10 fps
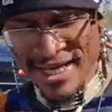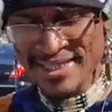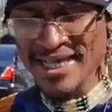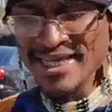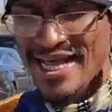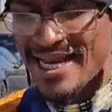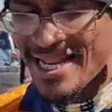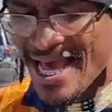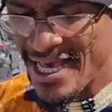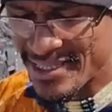It says, and at,
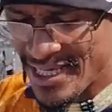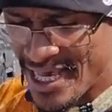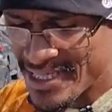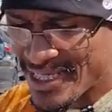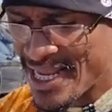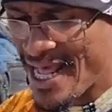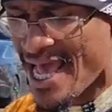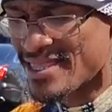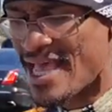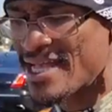it says, and
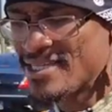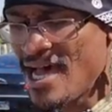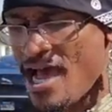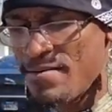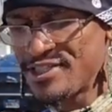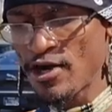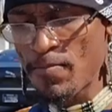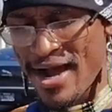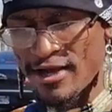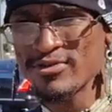at that time
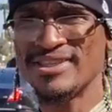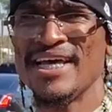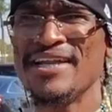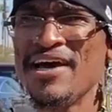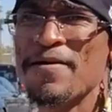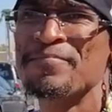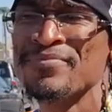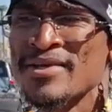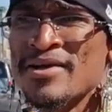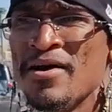shall Michael stand up.
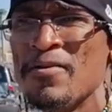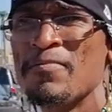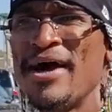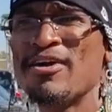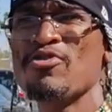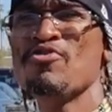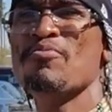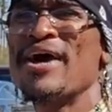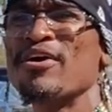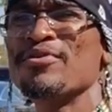Michael
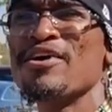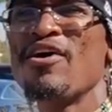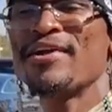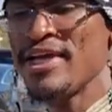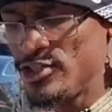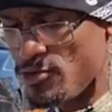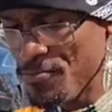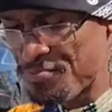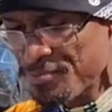who? Michael the archangel.